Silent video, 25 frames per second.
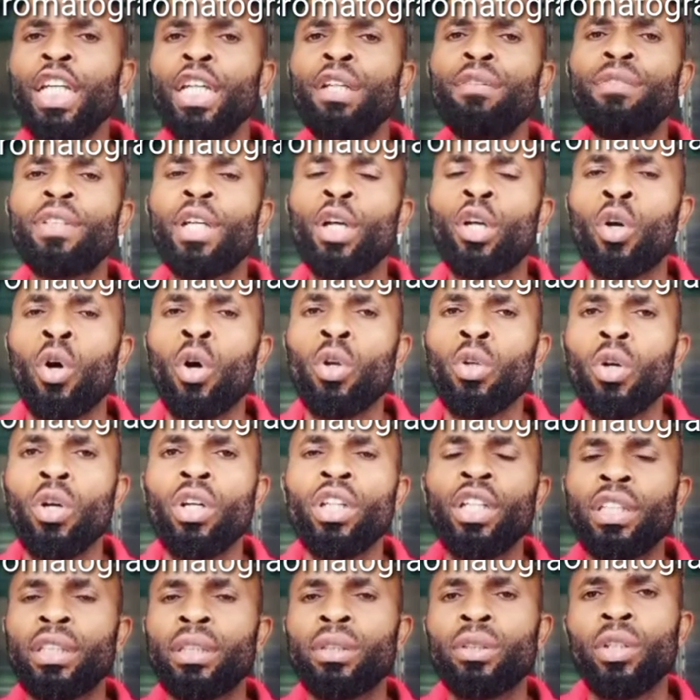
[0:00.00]
if the
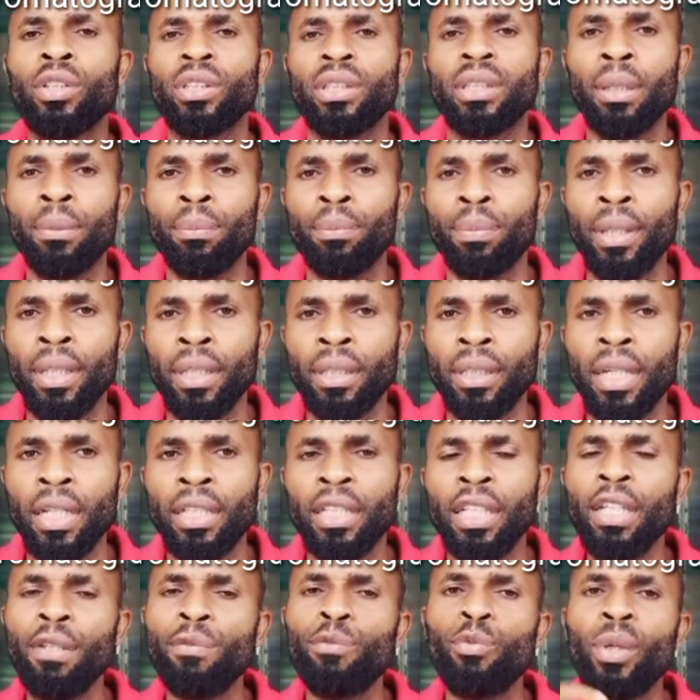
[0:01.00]
color is not
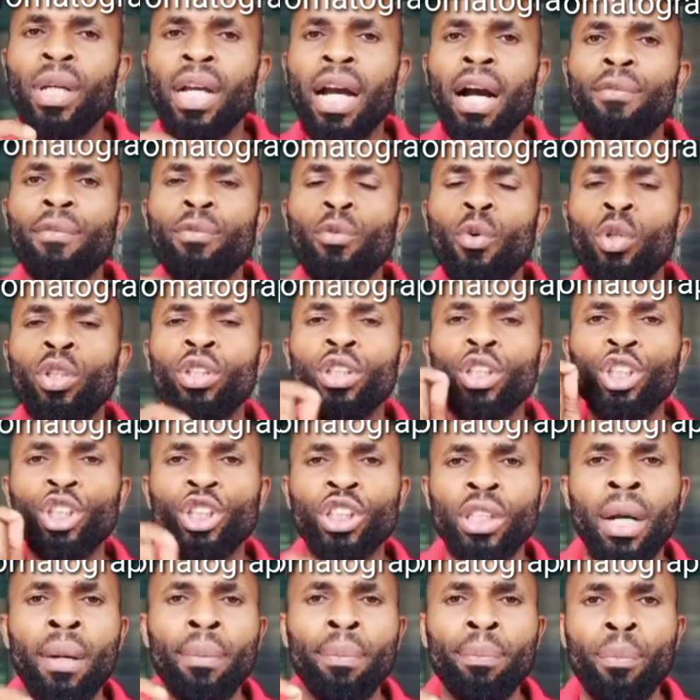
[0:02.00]
separated, if we have only
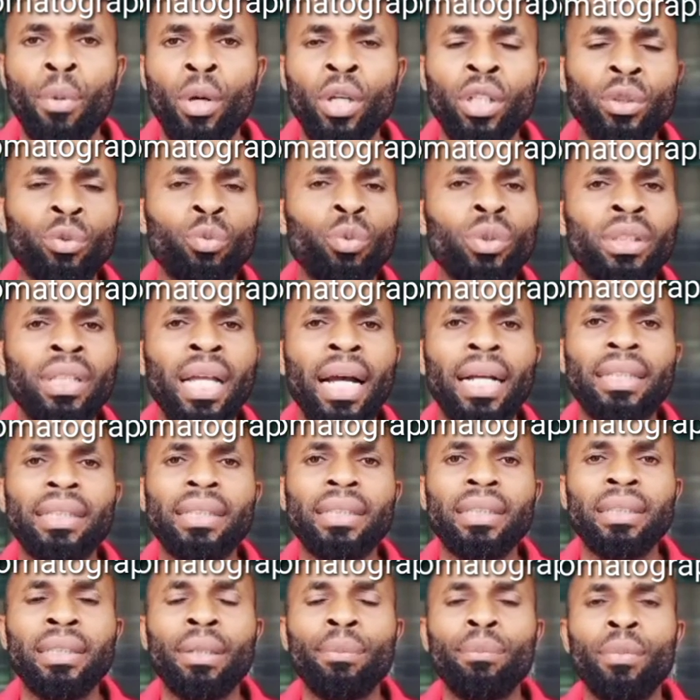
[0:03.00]
sharp points without
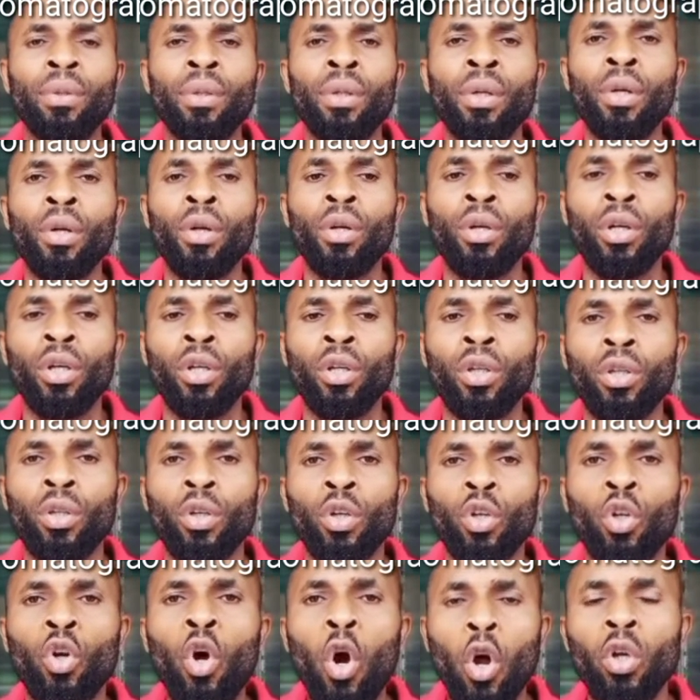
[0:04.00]
the
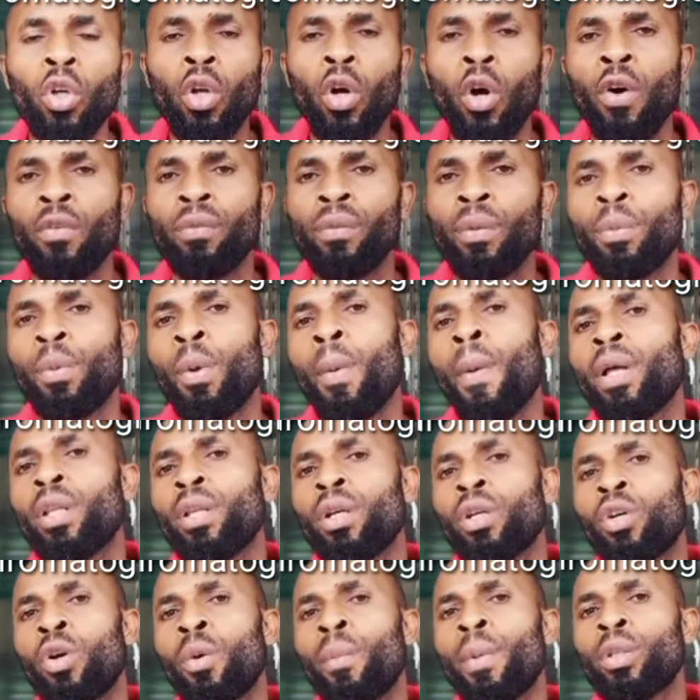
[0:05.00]
color of the
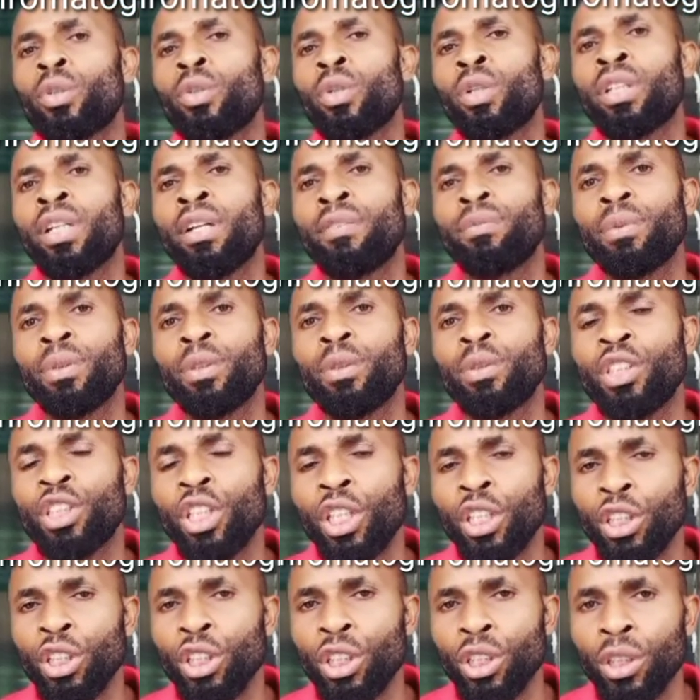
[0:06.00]
chromatography
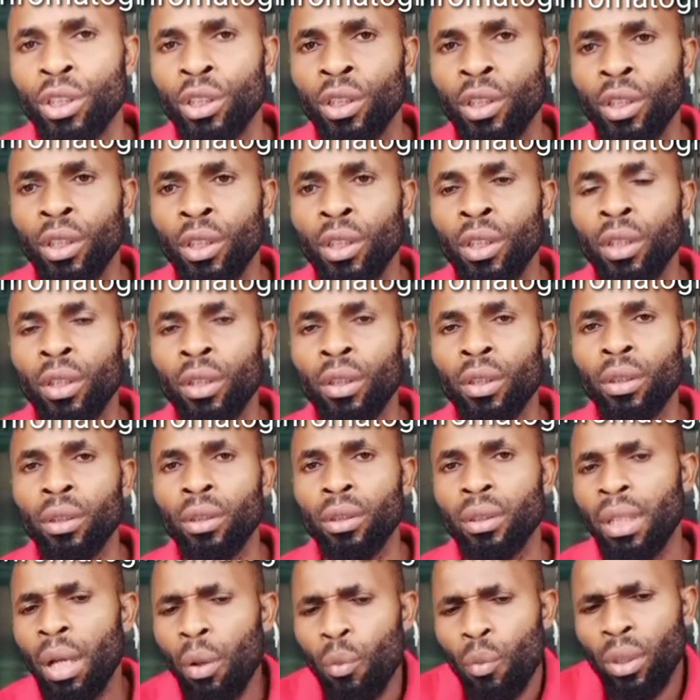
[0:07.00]
changing,
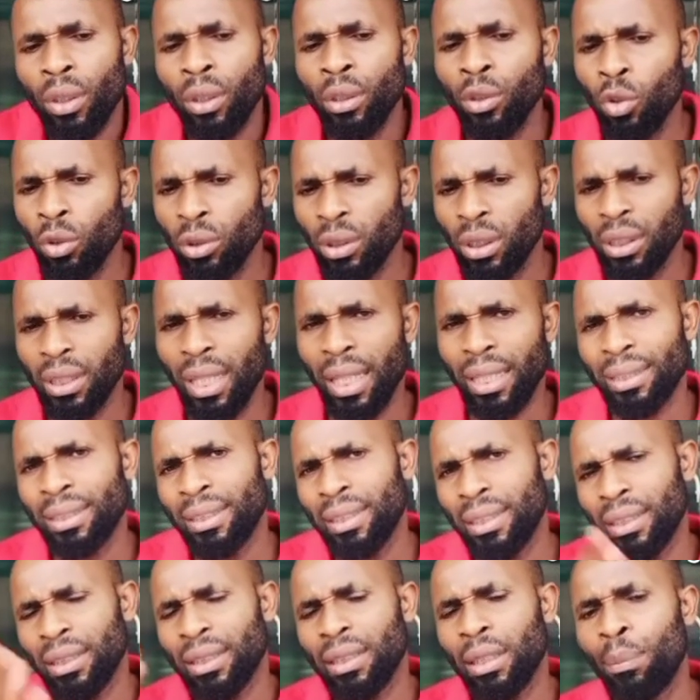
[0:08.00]
then we notice that
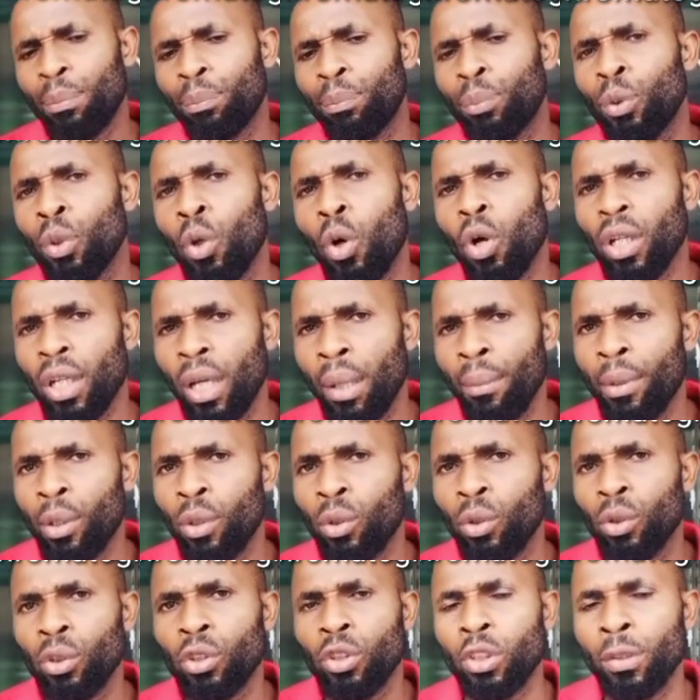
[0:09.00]
this is a pure
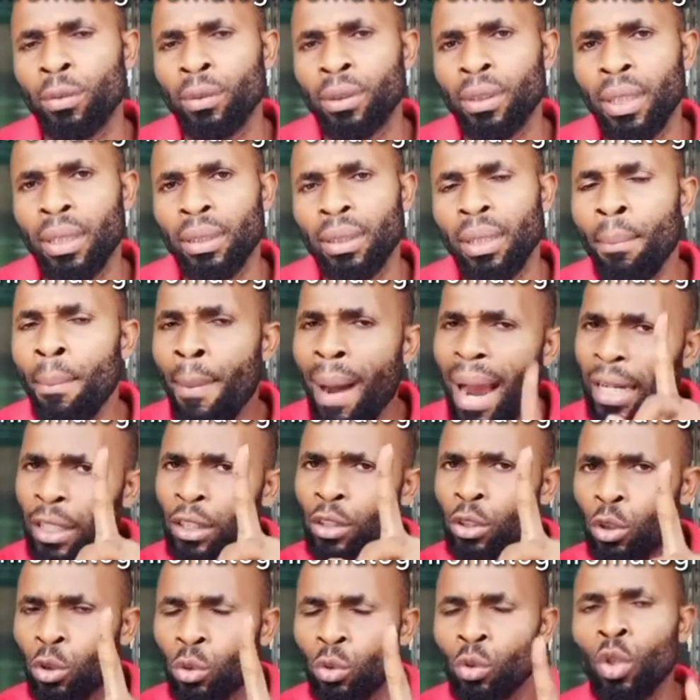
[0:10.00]
chemical substance.
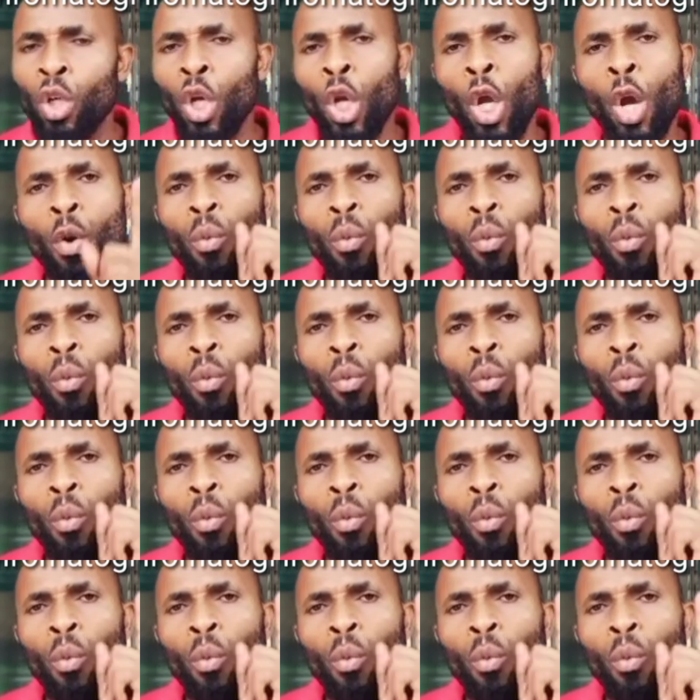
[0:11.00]
Mind you,